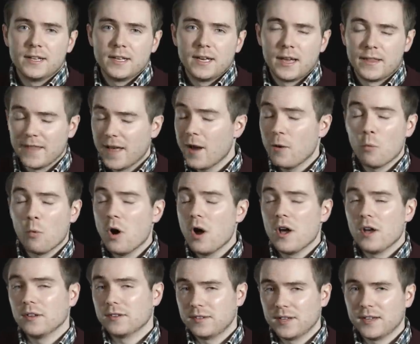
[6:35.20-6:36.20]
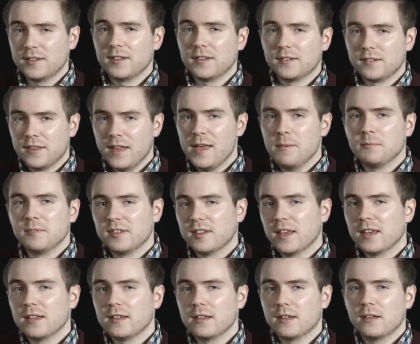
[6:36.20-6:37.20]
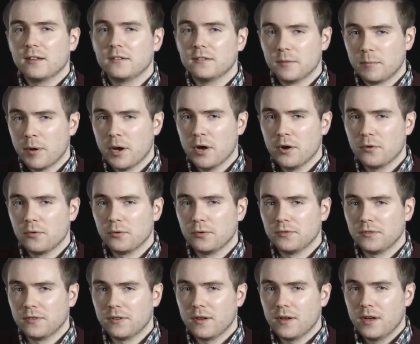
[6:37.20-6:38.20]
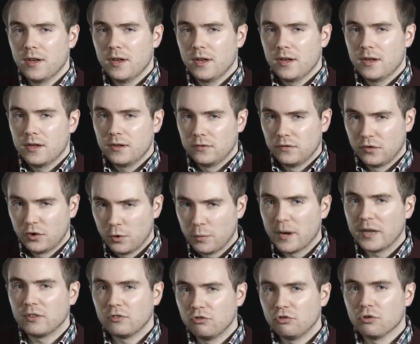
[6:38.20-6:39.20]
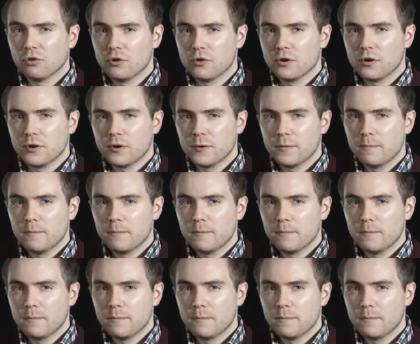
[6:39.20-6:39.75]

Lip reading: And that was, as its namesake supposed, to endure.